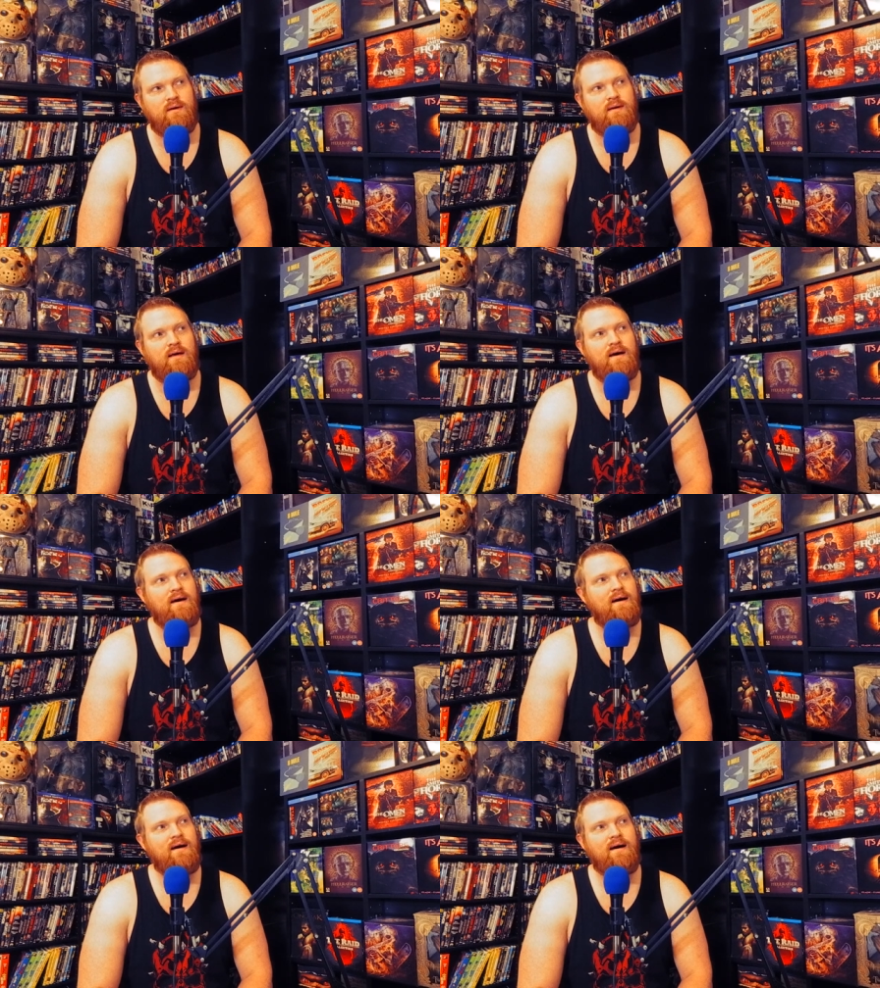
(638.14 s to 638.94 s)

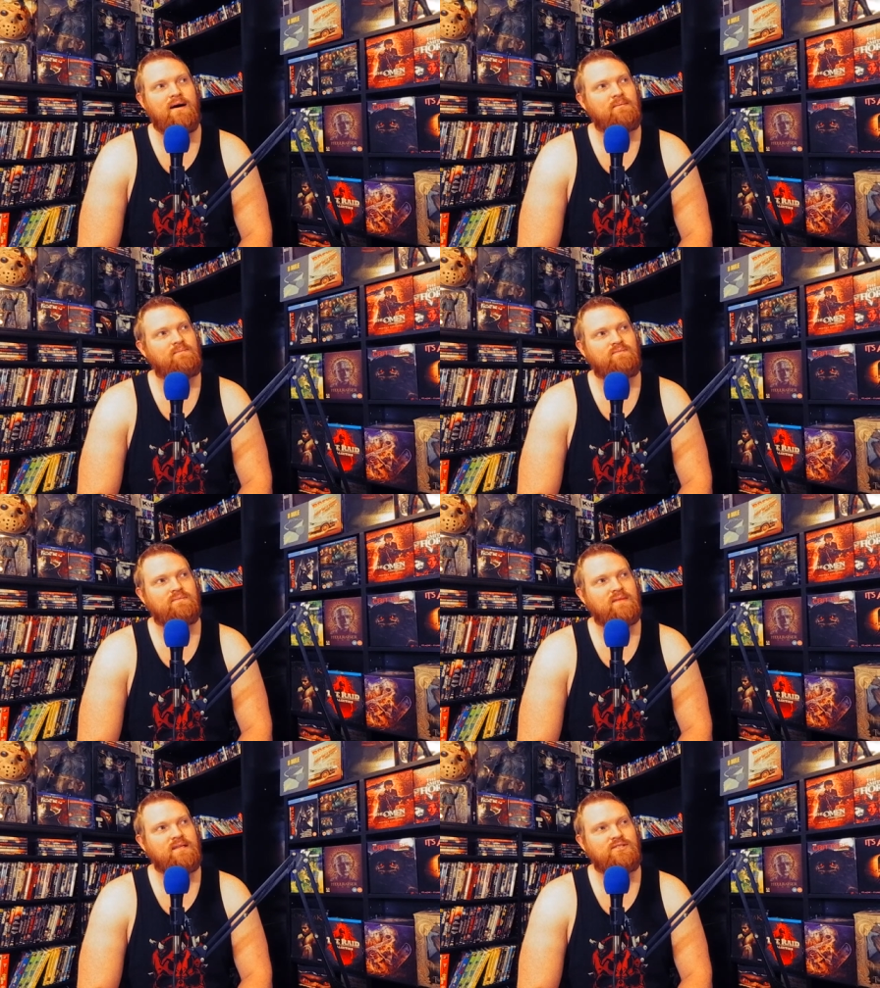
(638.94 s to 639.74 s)

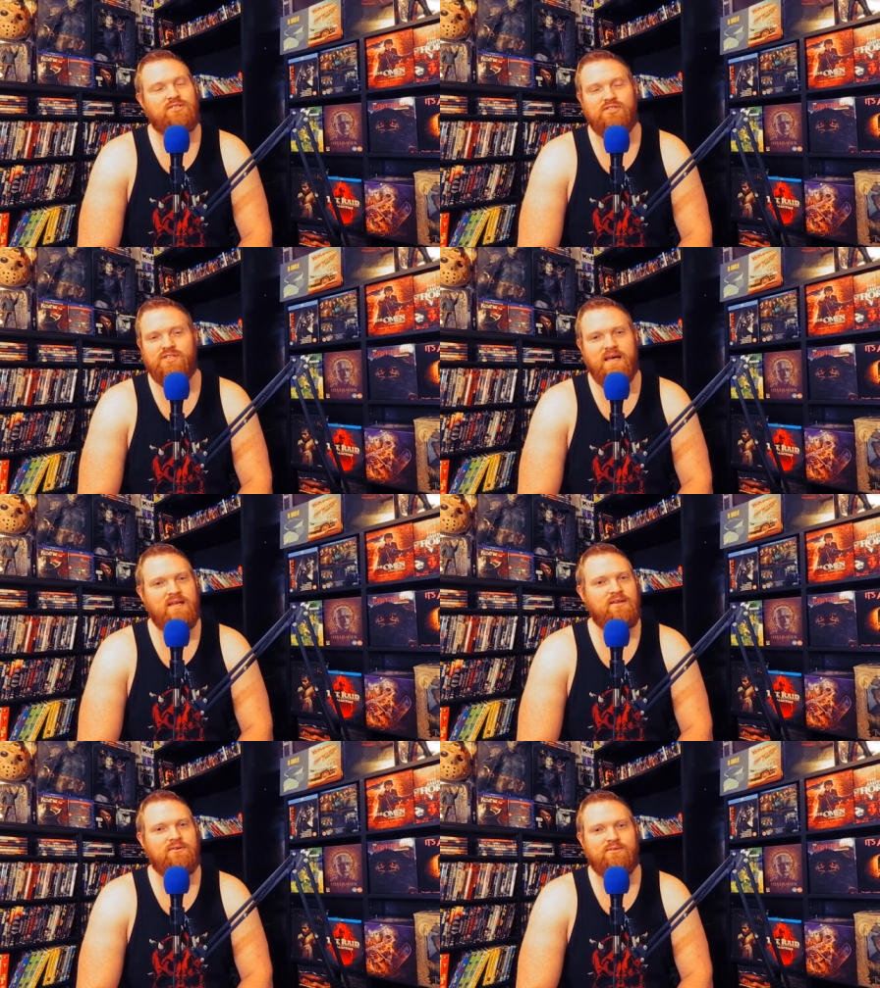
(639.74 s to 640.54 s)
Let's just say there's...